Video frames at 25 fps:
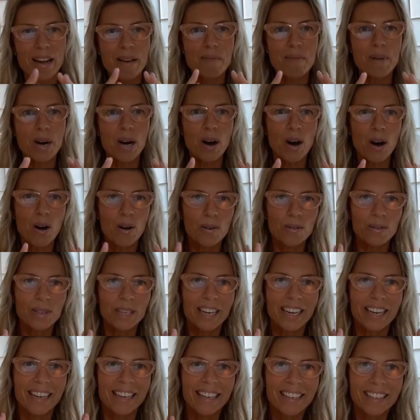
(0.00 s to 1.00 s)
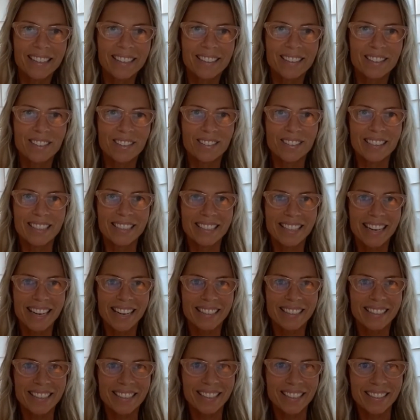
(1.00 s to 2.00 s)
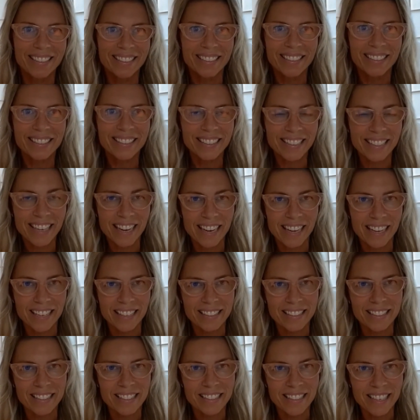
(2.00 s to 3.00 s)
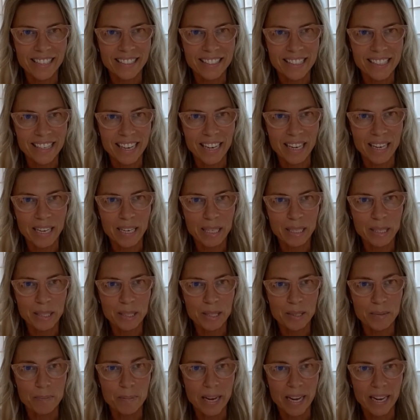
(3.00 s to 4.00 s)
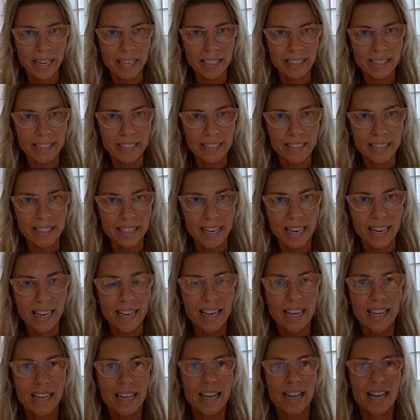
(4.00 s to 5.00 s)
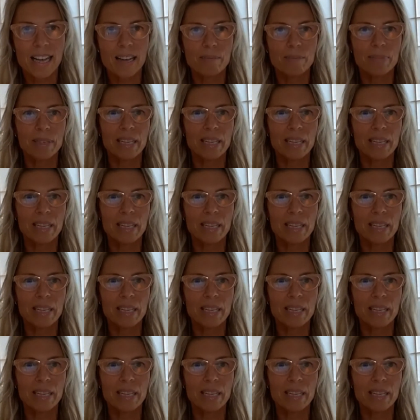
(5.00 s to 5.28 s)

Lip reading: holding your intentions and setting space and